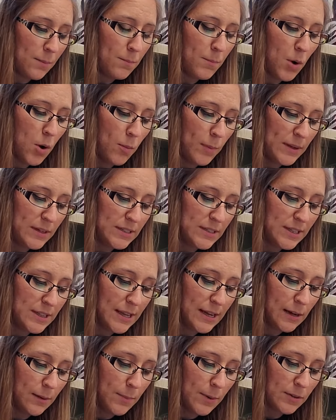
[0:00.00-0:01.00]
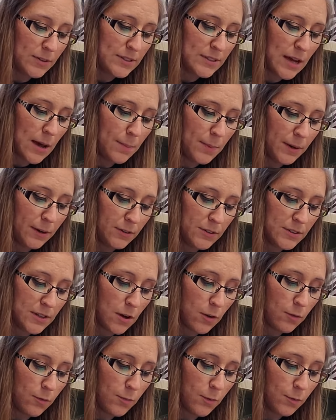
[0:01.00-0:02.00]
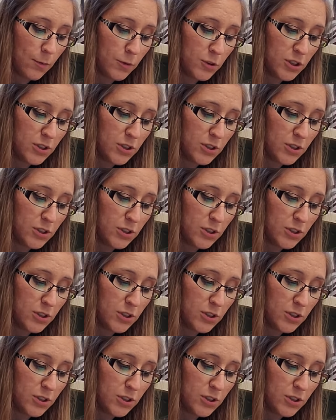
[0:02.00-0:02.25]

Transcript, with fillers: moment to think about stopping herself before